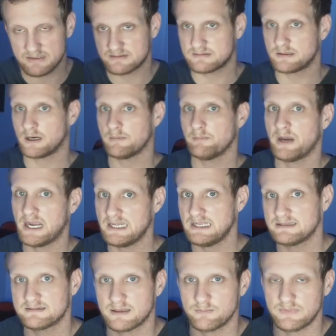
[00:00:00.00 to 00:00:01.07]
start
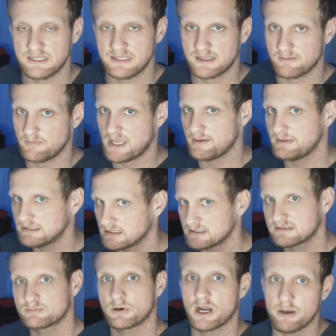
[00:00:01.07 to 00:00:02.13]
mining something that maybe
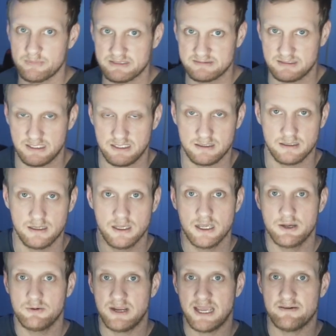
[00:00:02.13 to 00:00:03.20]
looks promising.
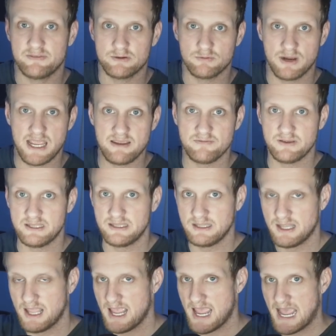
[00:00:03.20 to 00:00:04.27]
We have the
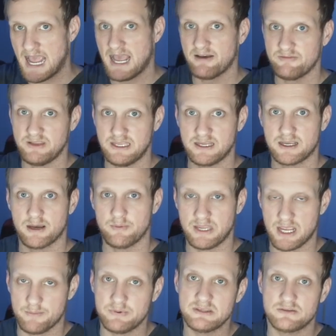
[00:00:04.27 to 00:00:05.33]
Raven halving
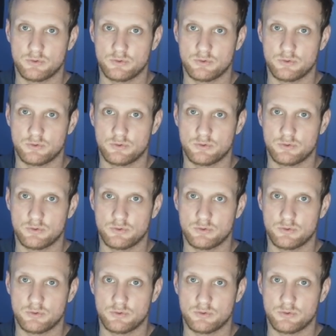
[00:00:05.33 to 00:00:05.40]
coming up in